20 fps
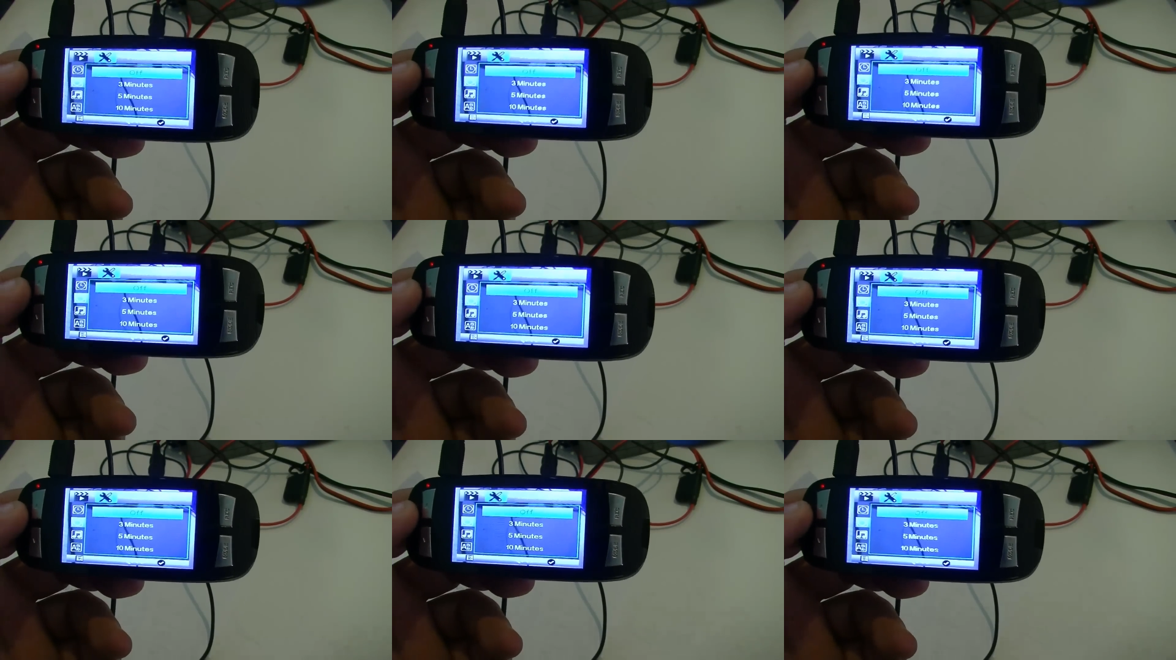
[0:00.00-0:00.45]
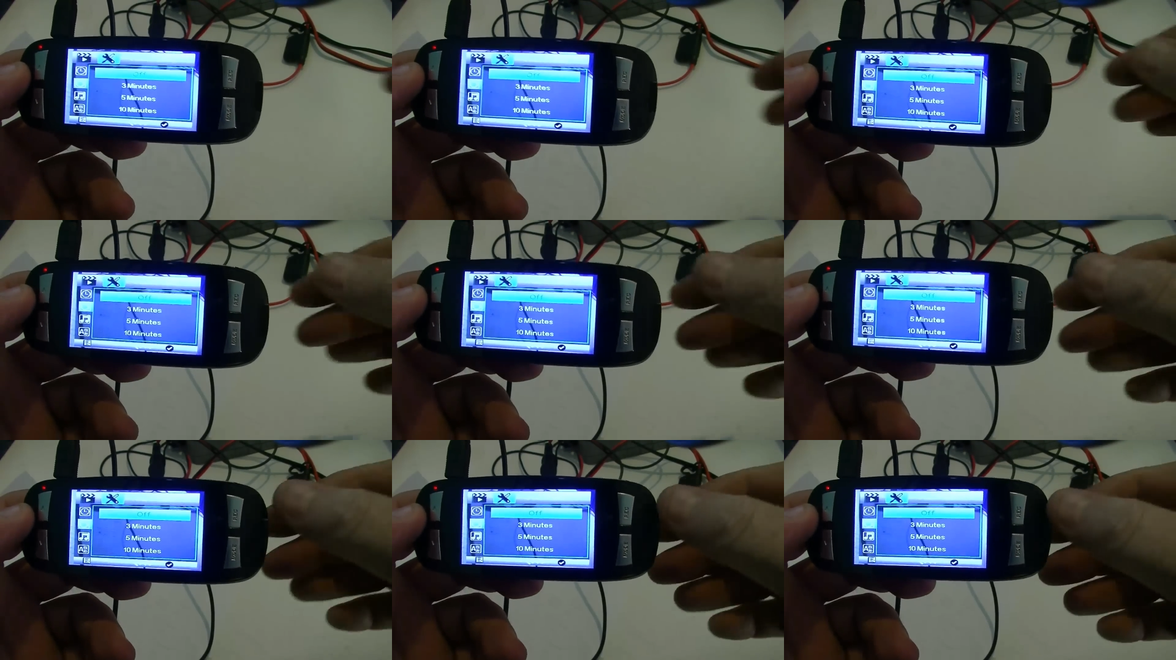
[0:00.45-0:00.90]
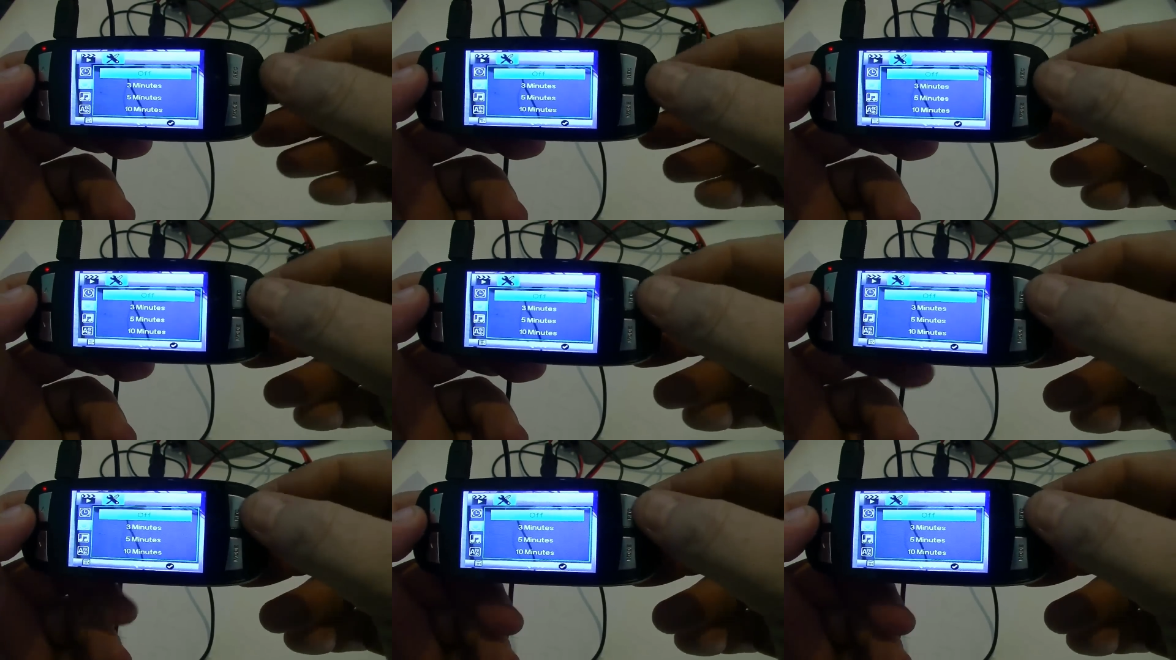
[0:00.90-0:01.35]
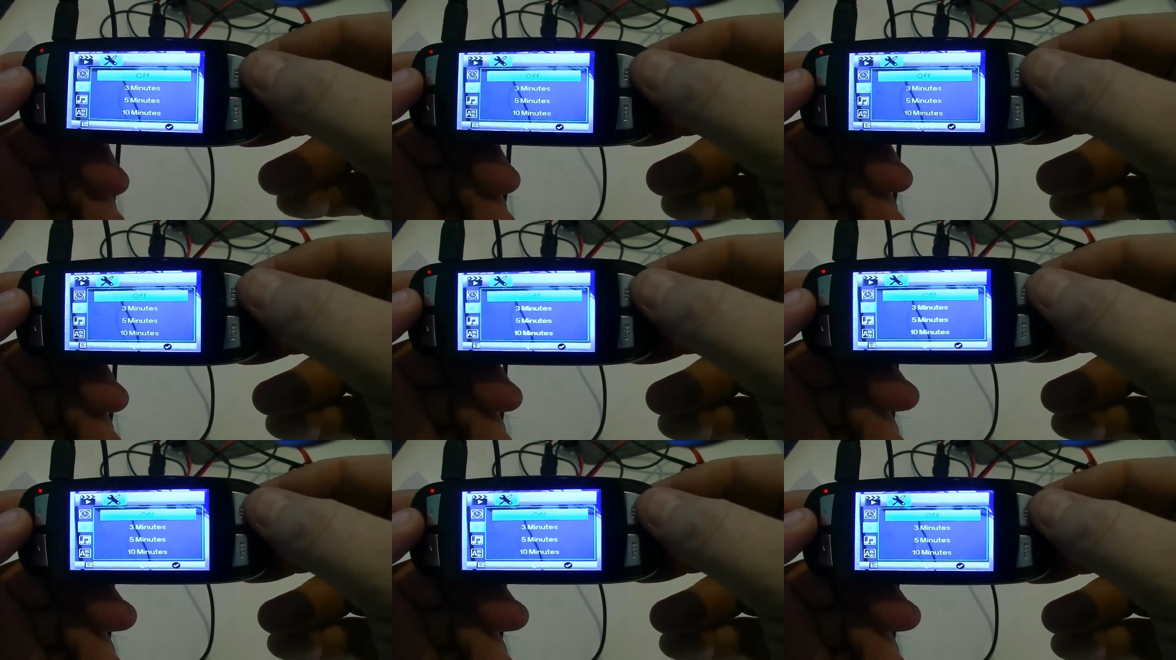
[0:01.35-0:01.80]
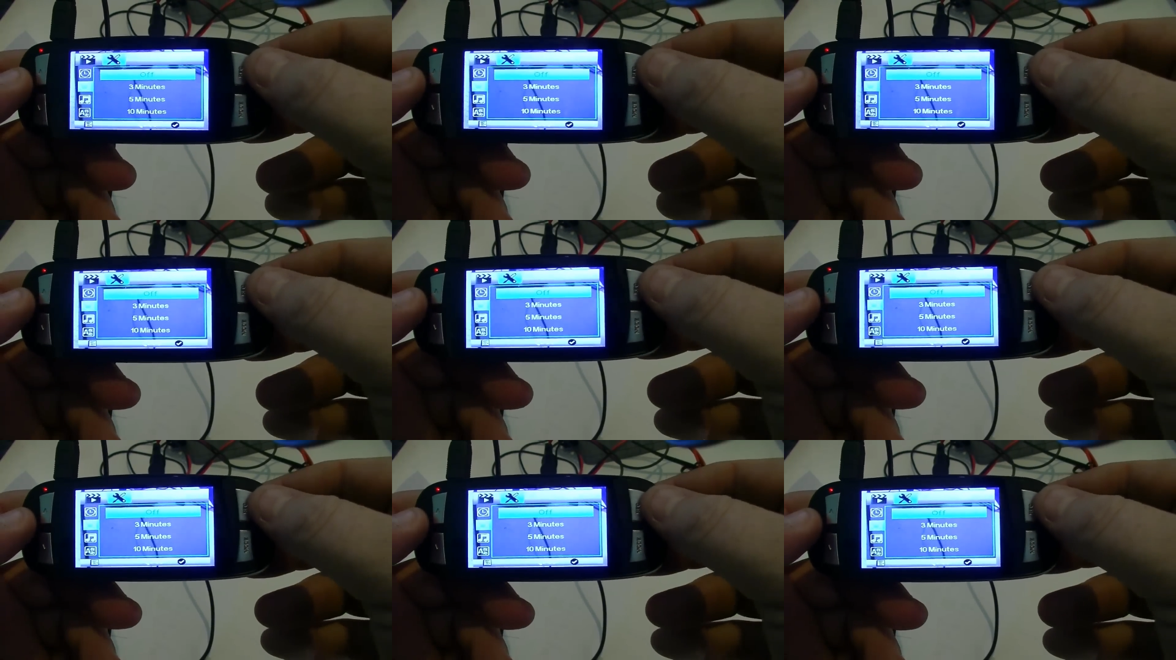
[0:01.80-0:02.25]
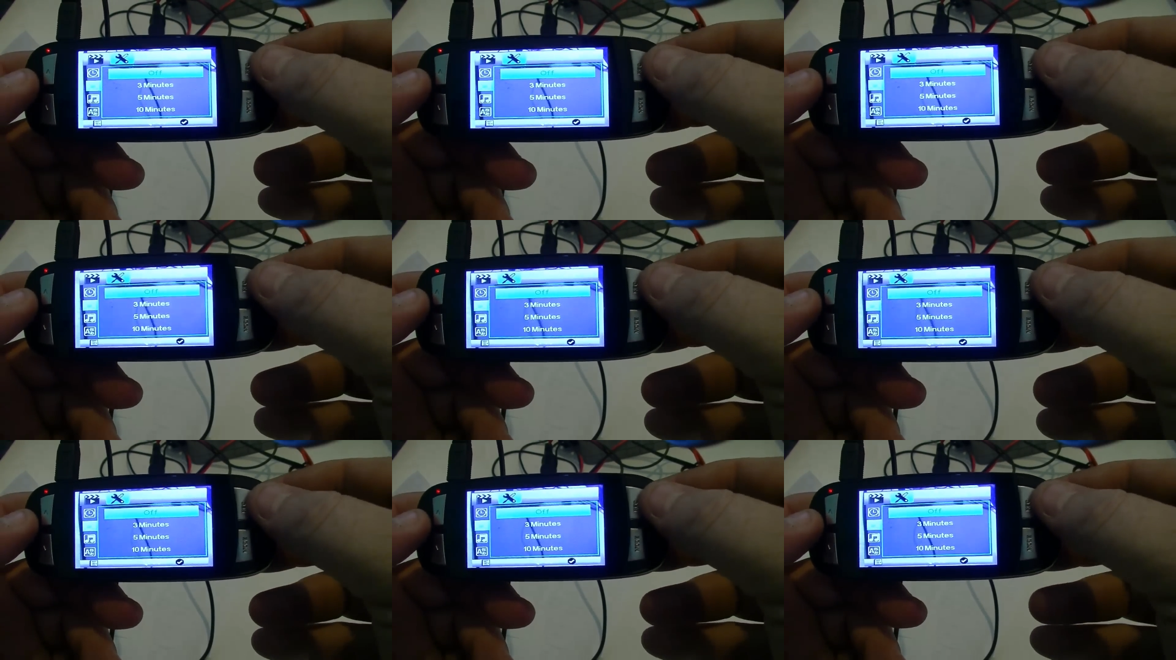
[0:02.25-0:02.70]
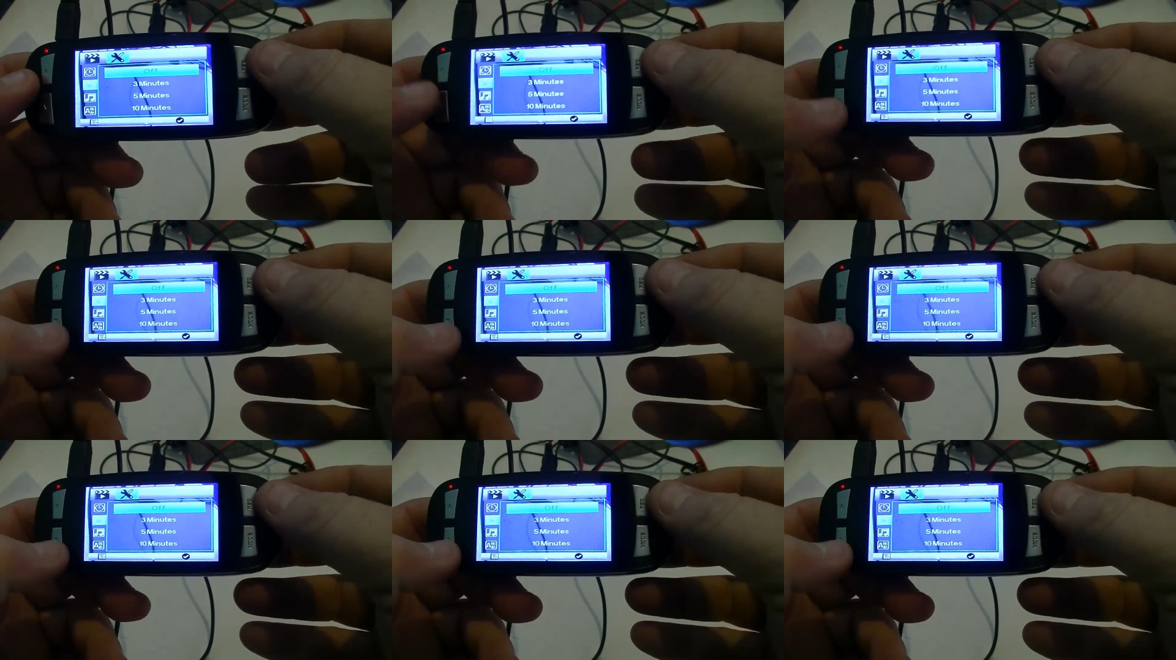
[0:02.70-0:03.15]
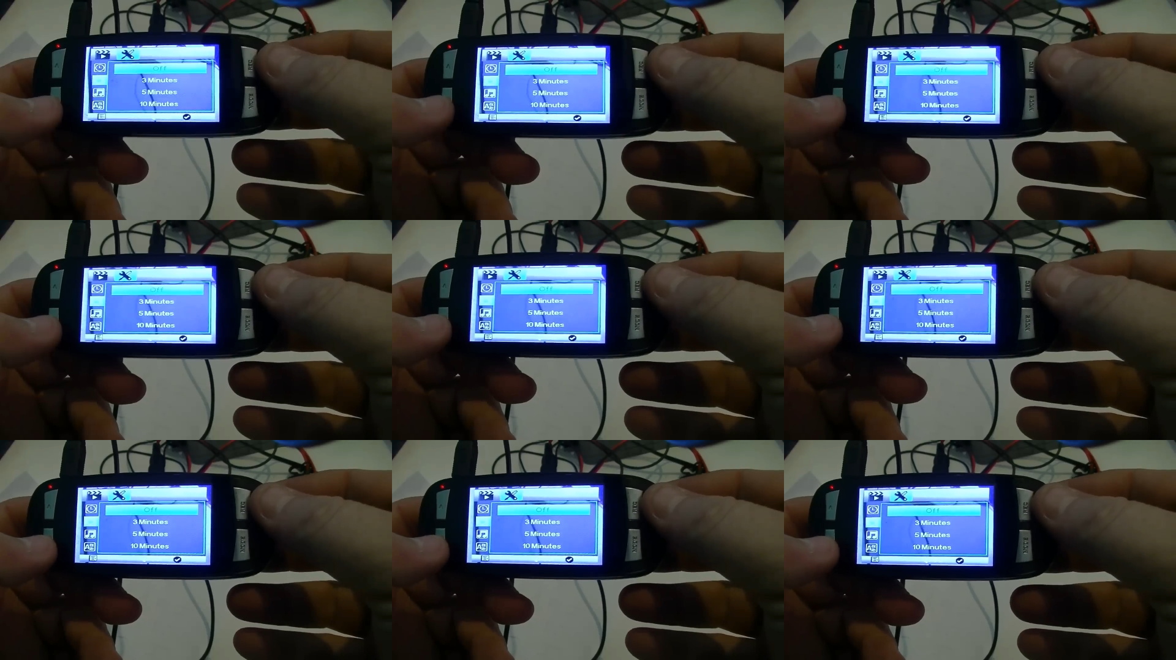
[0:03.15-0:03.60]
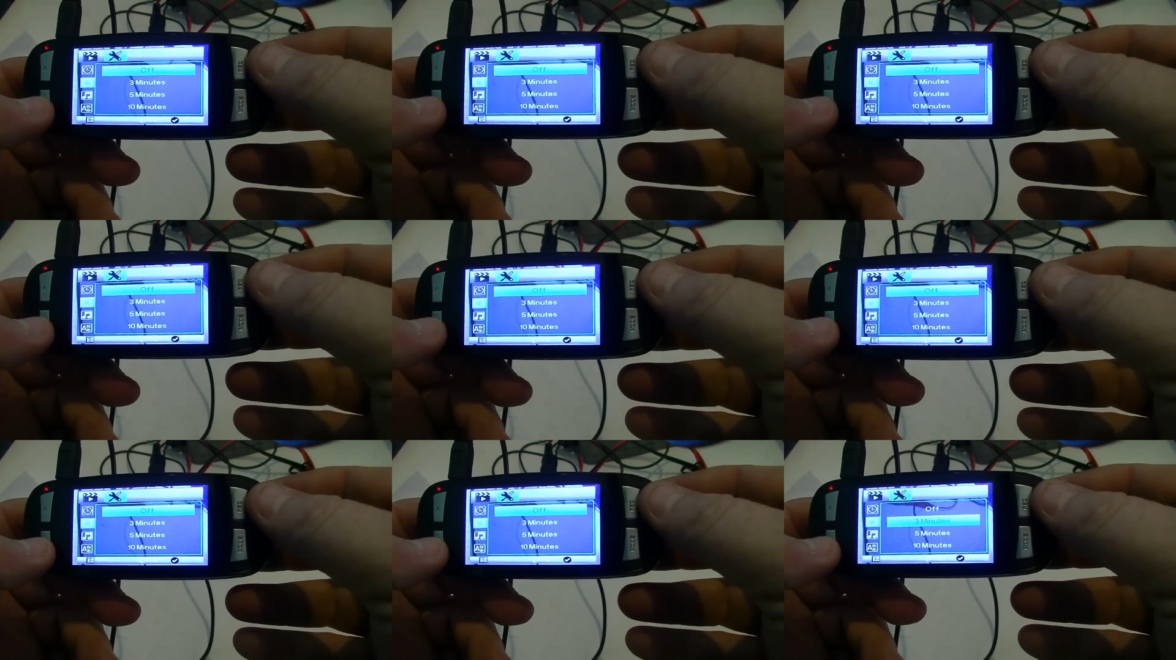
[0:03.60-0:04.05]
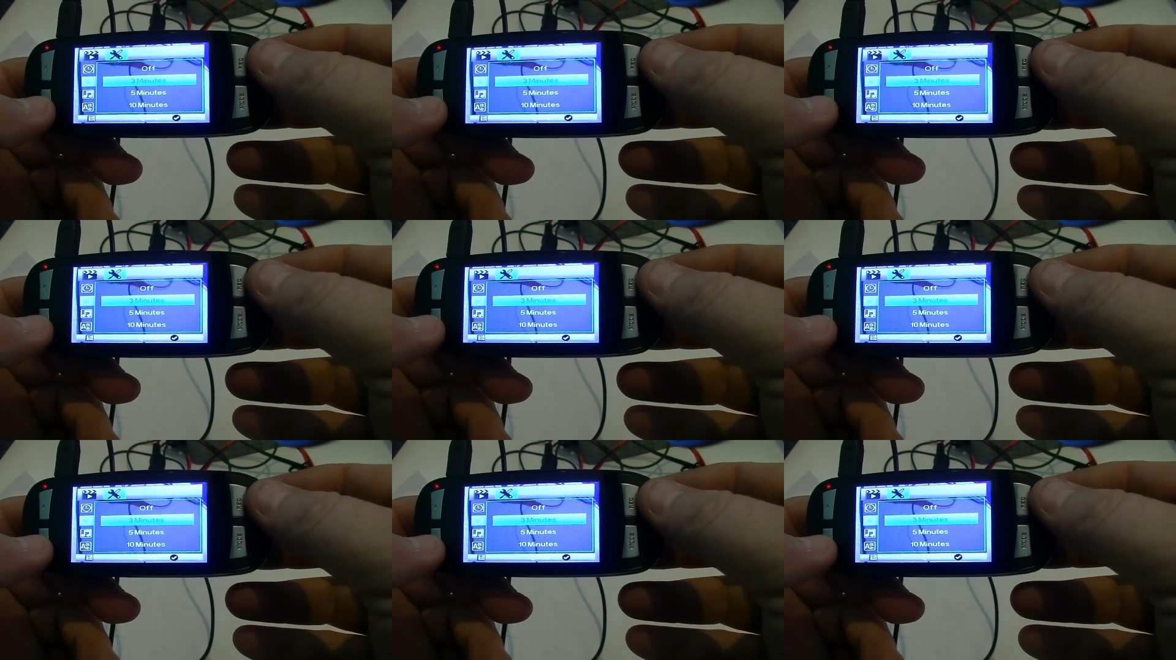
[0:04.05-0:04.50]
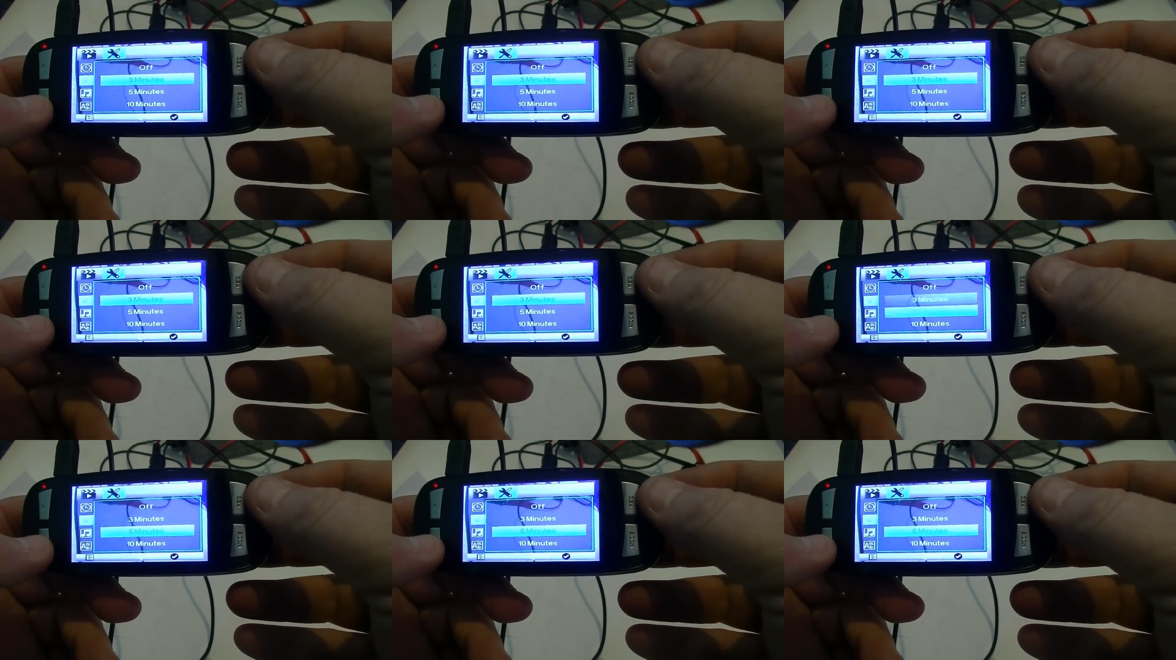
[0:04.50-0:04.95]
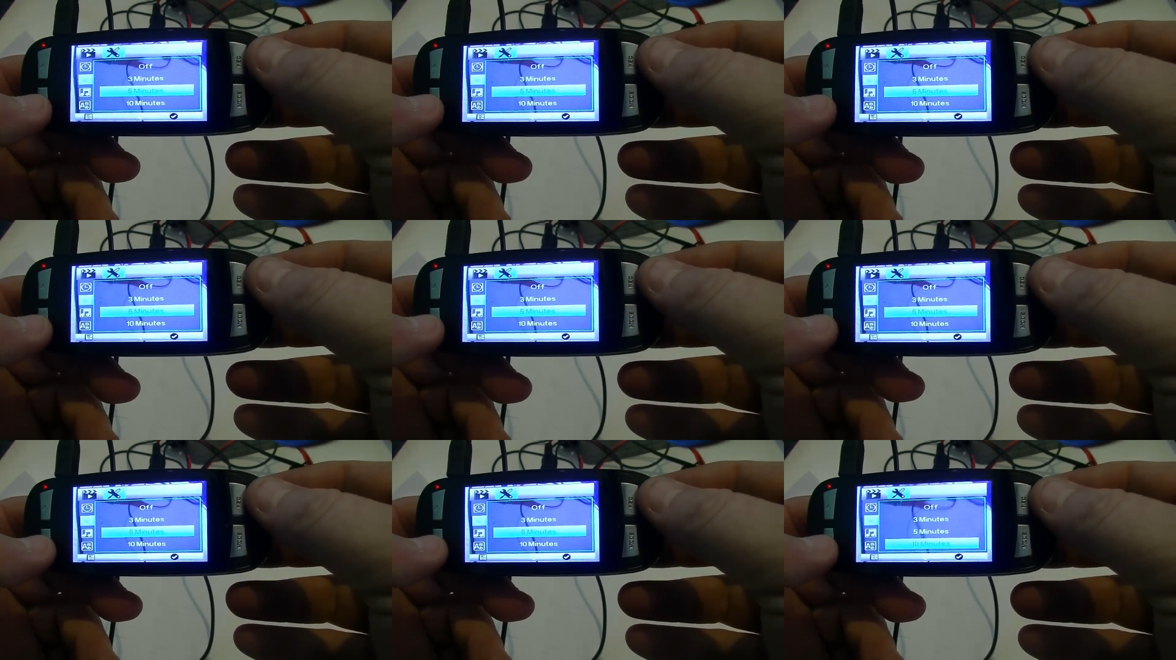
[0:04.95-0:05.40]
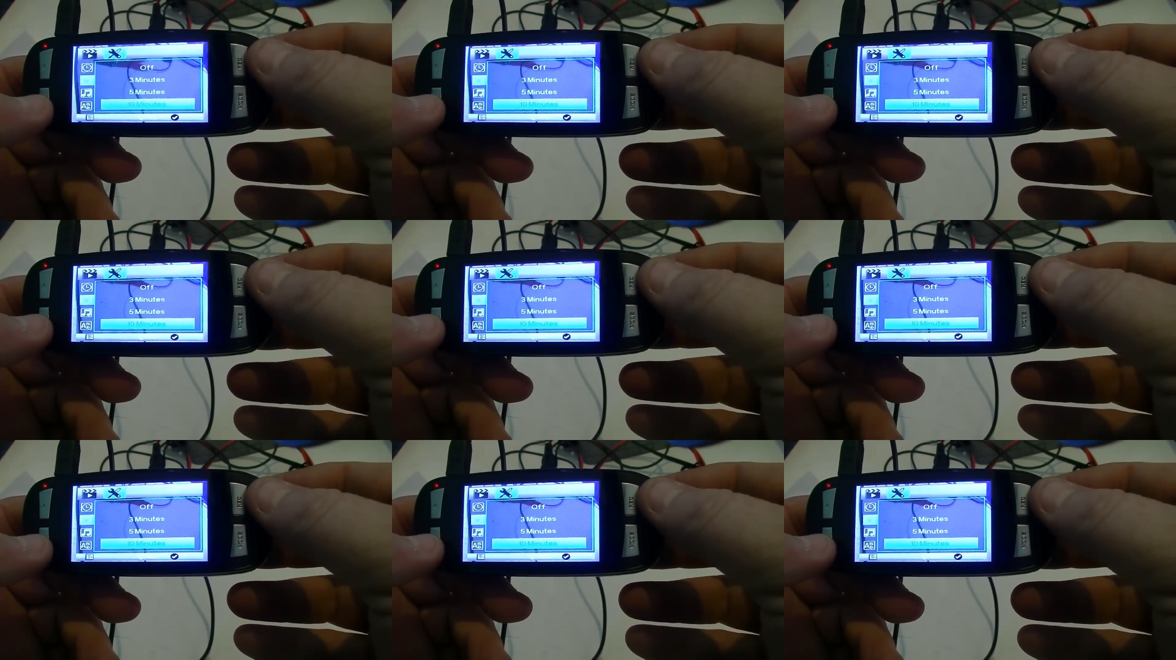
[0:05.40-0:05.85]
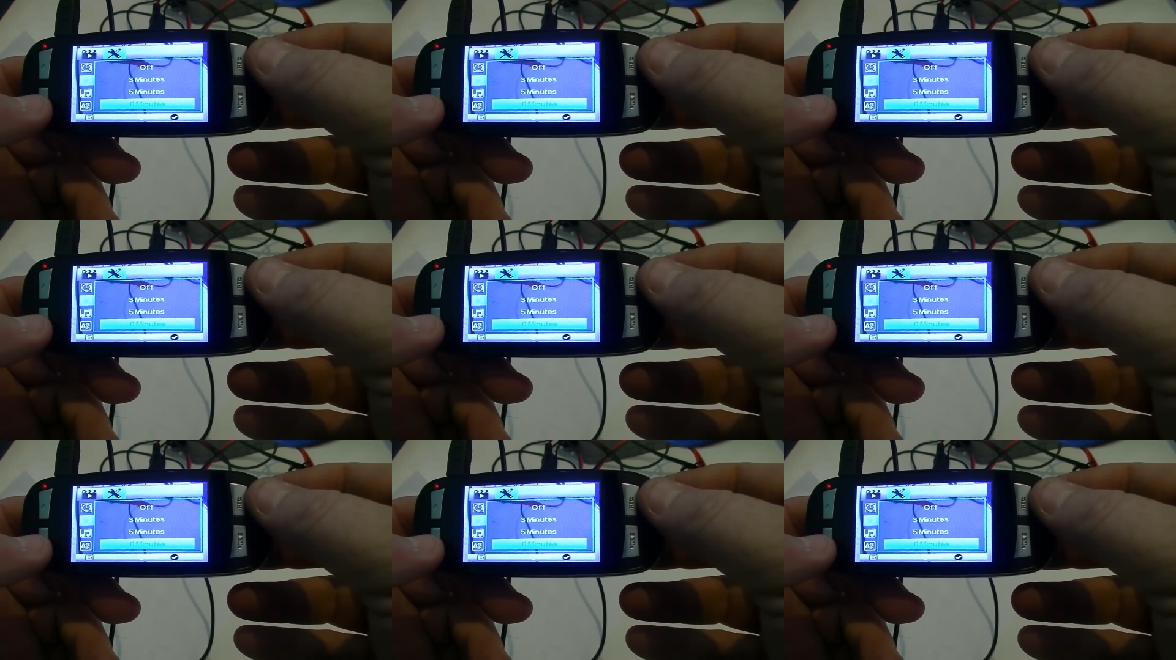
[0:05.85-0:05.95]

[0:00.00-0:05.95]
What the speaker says: (no speaker visible)